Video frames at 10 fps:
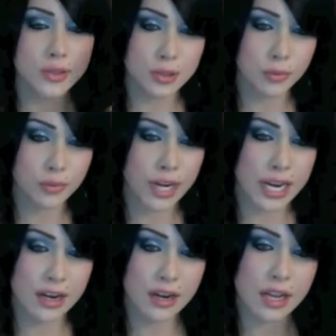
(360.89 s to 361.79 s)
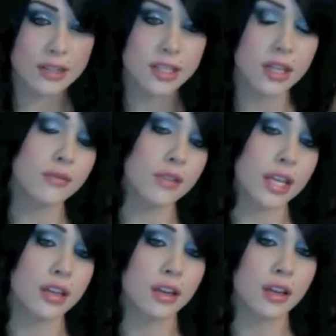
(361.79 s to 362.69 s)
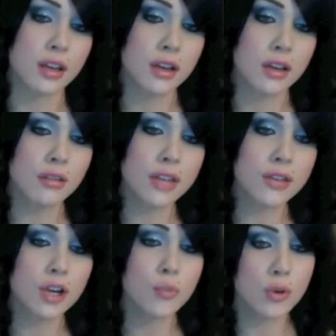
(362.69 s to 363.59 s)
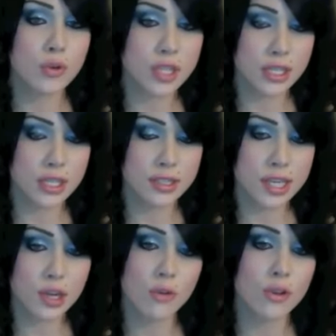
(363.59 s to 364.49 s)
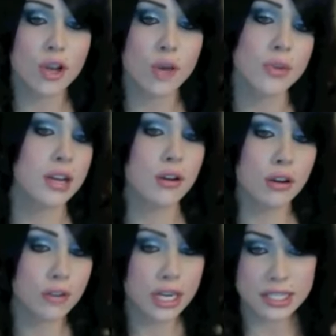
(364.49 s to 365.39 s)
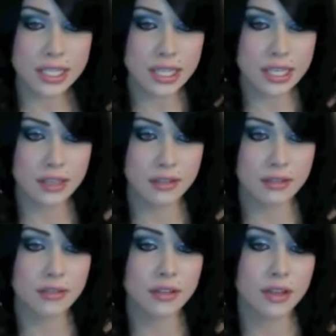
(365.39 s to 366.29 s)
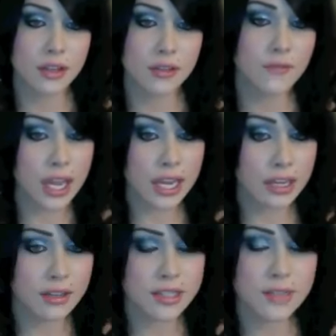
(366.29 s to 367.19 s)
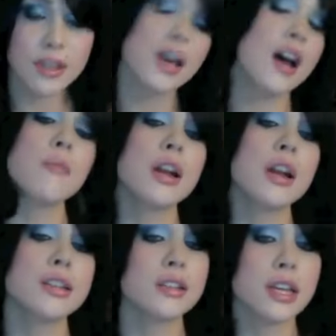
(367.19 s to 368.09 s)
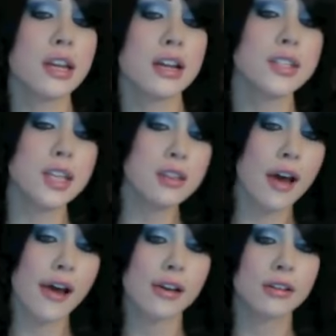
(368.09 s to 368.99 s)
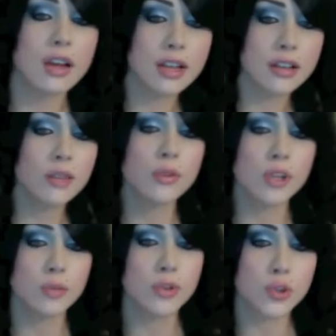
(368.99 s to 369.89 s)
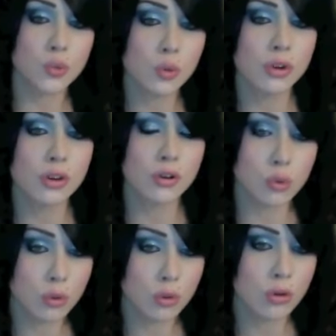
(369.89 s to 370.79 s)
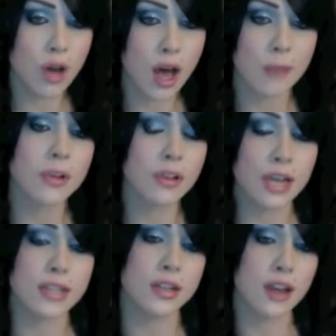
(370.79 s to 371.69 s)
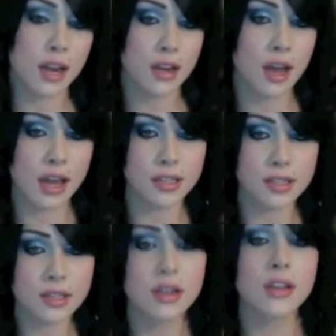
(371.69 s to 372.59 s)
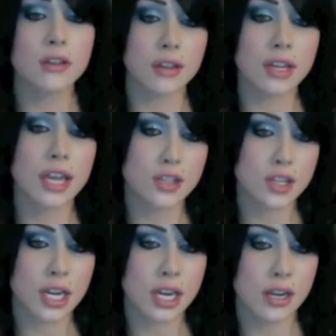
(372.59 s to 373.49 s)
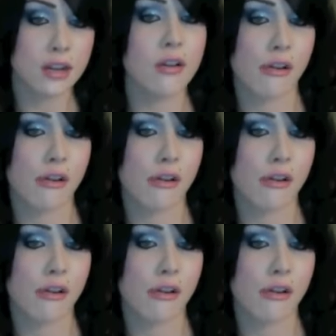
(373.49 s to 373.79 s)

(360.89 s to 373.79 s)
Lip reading: their brain instead of like let their emotions take over them and get all crazy and fight and stuff like that. I'm not into like guys like that. I like really mature, cool, calm, collected kind of guys that are like educated.